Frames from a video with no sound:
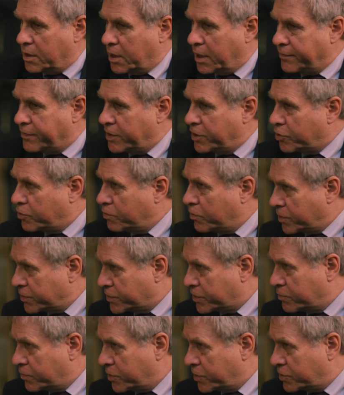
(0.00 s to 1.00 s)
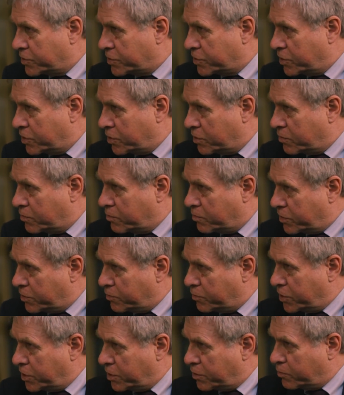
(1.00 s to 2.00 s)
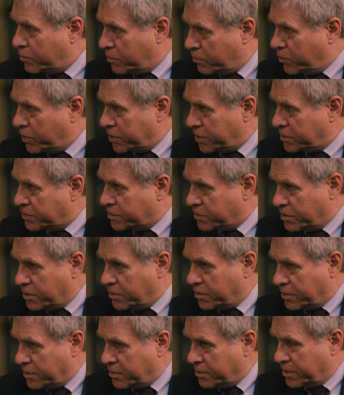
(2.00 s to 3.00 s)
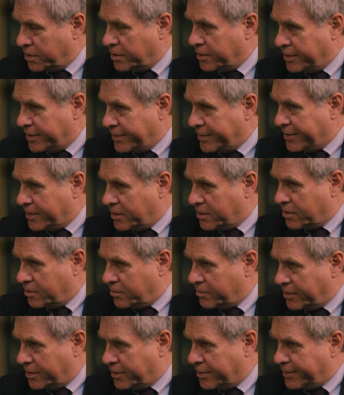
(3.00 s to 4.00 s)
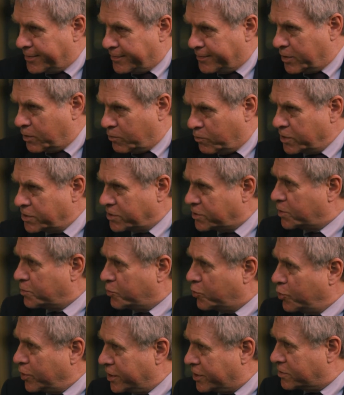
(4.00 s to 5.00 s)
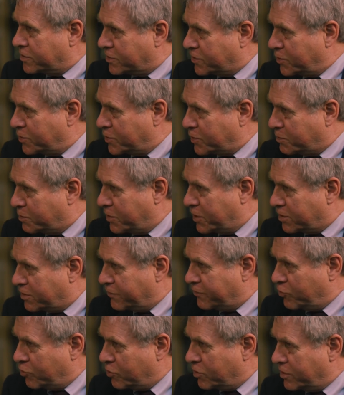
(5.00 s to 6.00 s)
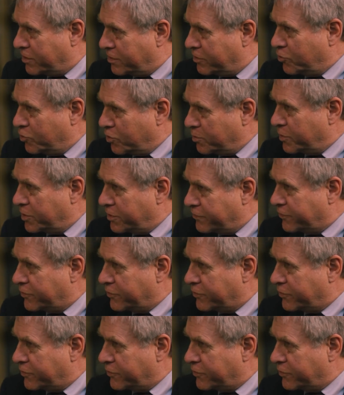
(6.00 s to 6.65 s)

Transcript: I think you also wanted to know, you know, what is the what's the point, so to speak, of normative